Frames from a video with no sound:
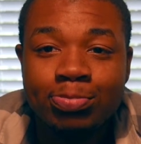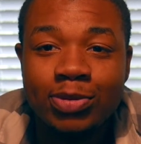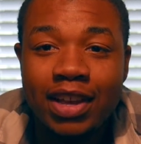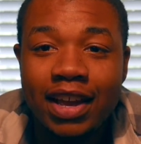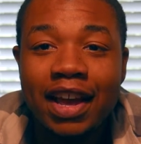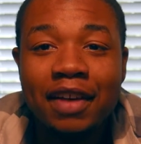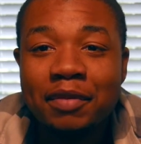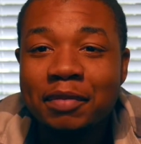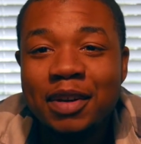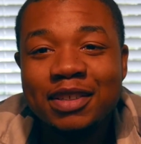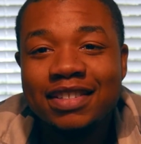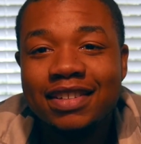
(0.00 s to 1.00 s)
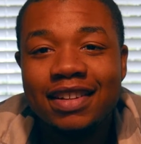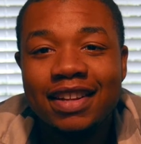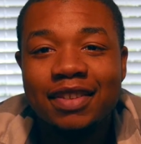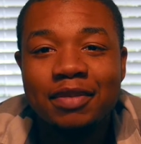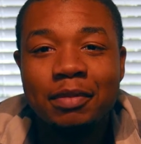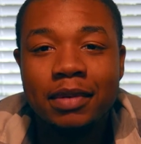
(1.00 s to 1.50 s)
yeah, I haven't posted in
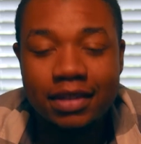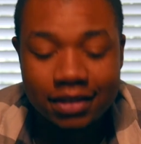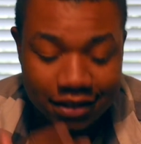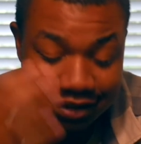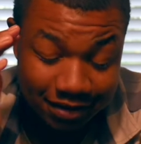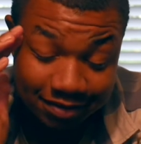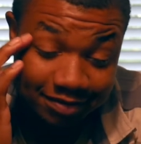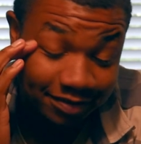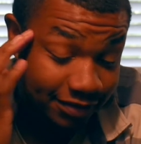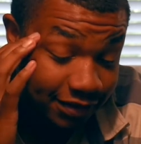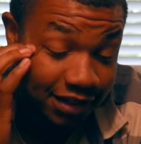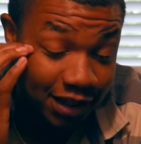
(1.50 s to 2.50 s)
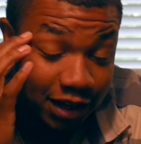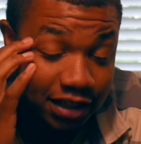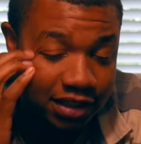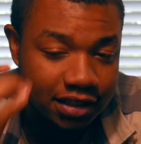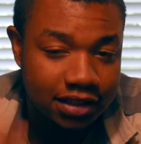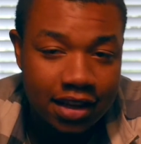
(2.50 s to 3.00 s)
11 months. It's
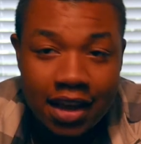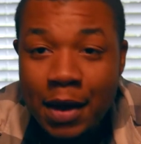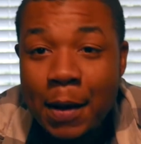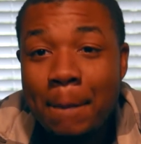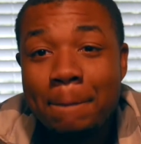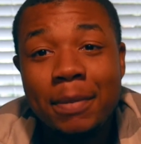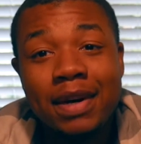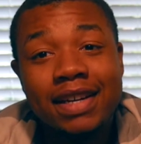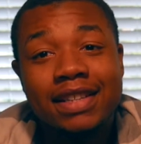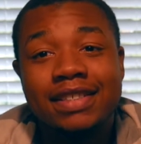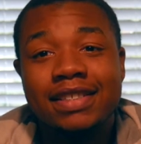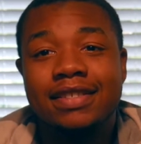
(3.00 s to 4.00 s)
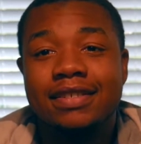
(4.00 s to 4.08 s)
crazy, but